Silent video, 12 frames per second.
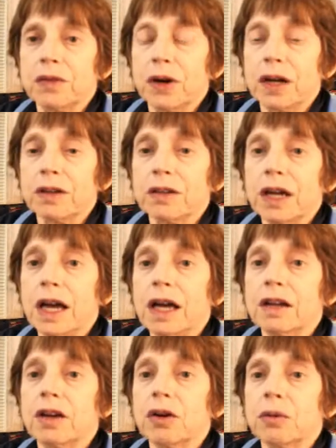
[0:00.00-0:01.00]
files, I
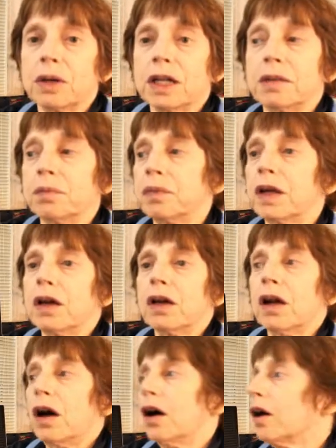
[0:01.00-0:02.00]
had to go in.
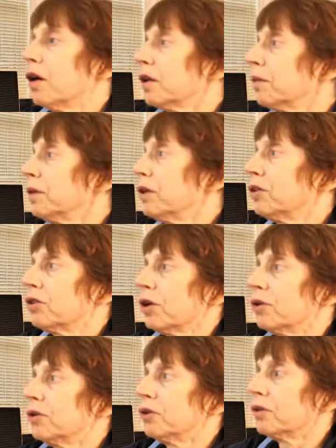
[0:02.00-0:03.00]
Let me
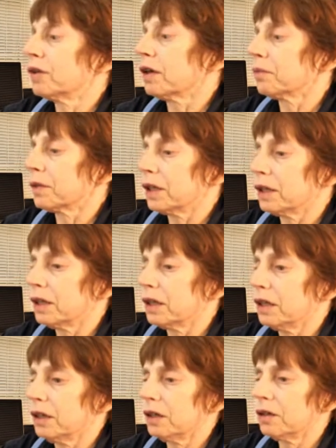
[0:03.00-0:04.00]
show you something
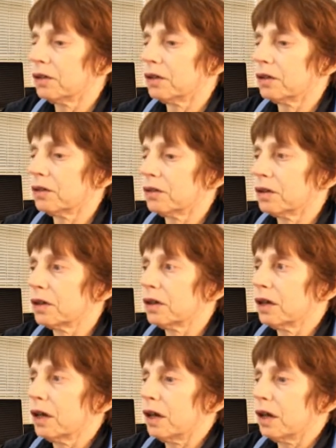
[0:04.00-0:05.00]
here.
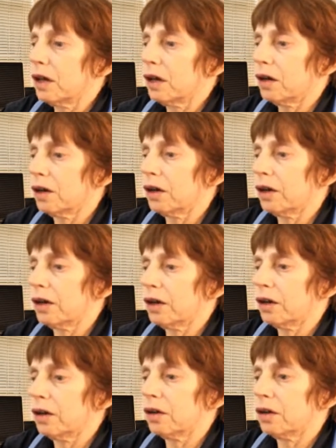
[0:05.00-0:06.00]

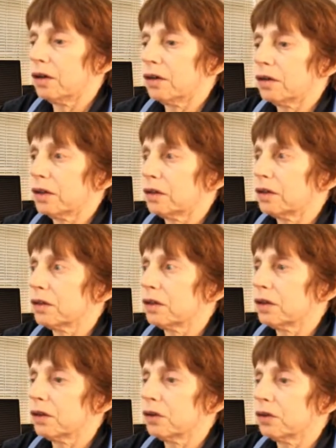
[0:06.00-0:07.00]
Let's
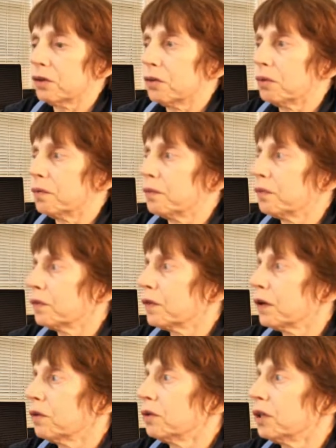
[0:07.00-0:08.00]
go.
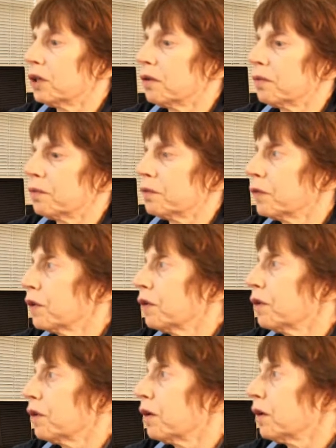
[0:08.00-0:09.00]
Oh yeah,
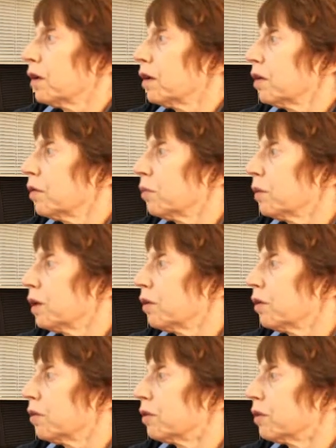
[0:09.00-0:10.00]
we
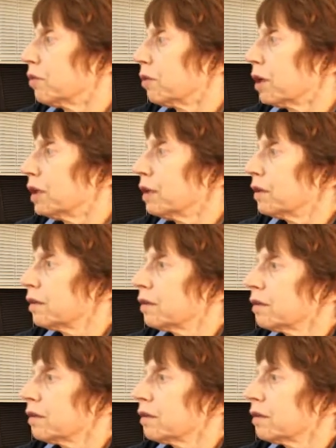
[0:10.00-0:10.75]
are in the right,